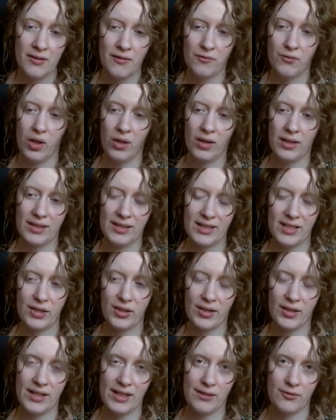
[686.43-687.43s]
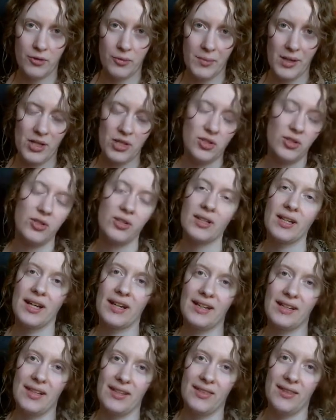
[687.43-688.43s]
volunteering information to
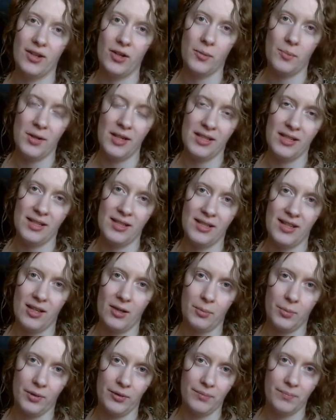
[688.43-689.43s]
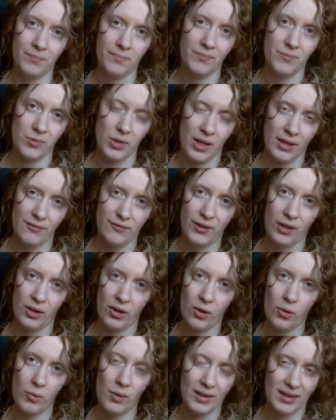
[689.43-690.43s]
kind of get their opinion to help her try to figure
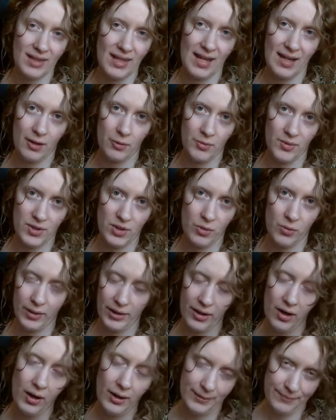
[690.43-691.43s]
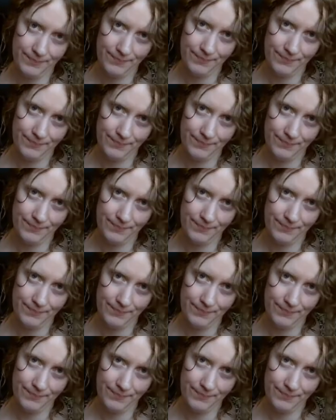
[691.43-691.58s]
out what the heck was going on.